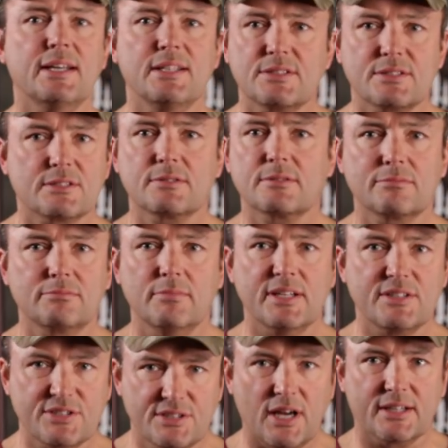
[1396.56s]
it's
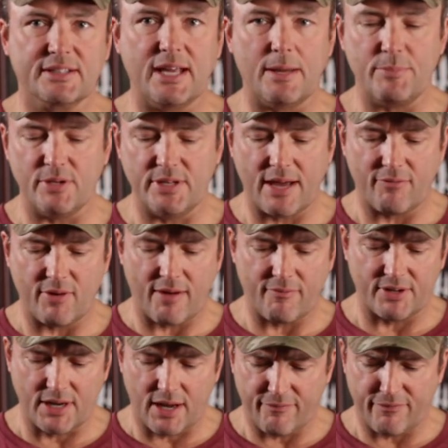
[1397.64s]
duct tape. You never have
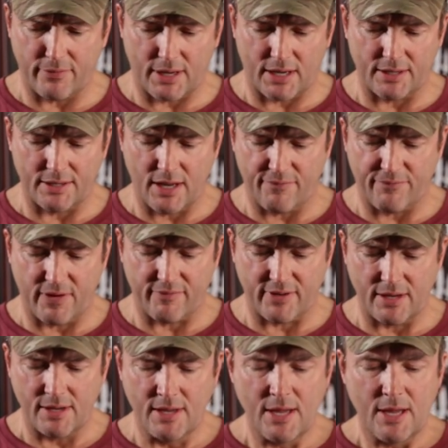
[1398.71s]
enough of
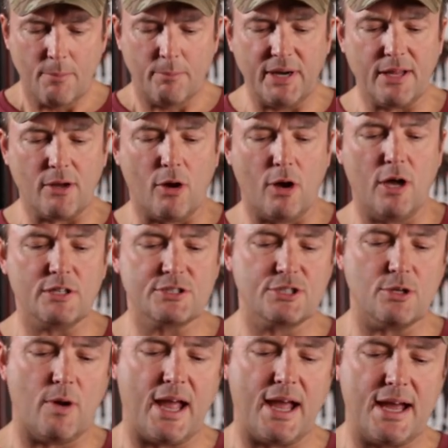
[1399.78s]
it. But it
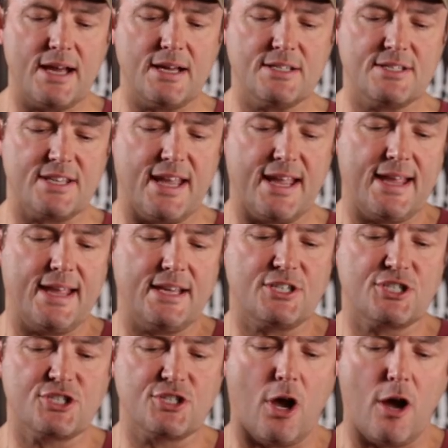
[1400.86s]
also has a
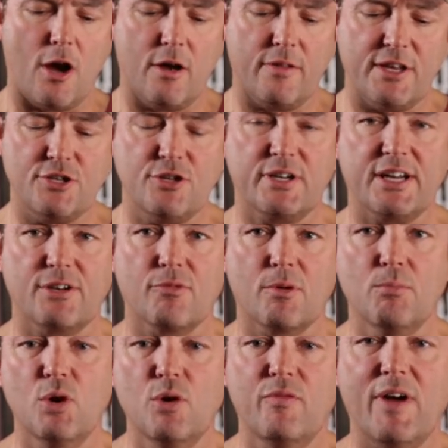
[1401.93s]
saw that you can
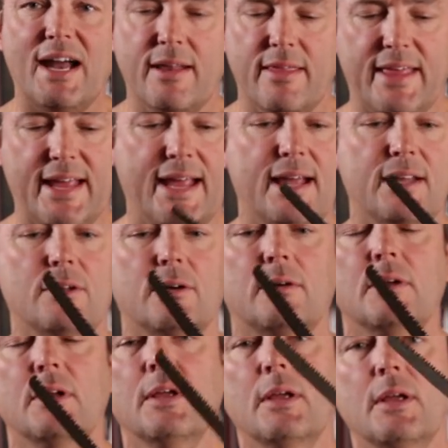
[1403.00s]
remove out of the handle.
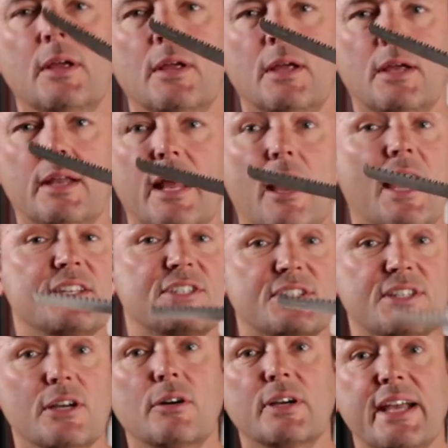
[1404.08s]
Now, I
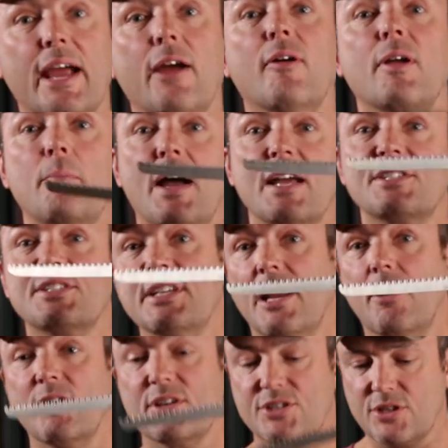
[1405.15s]
still carry my
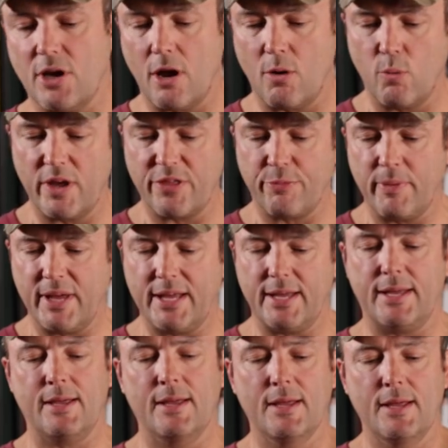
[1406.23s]
Sierra saw with
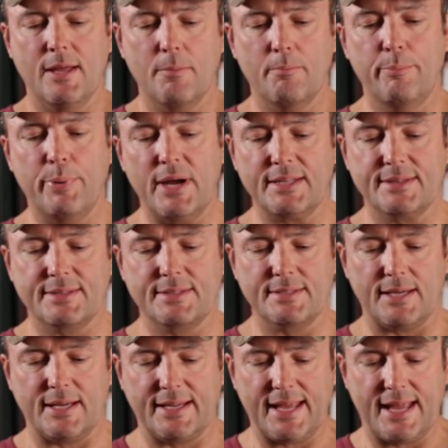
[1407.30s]
me, but
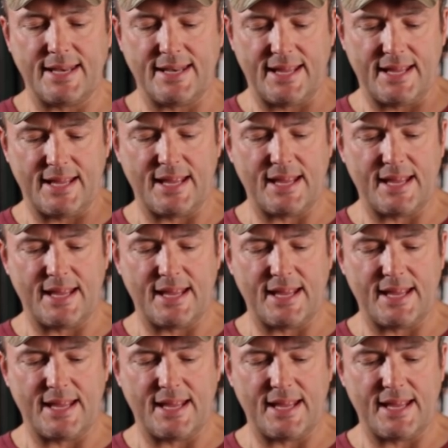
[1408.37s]
again,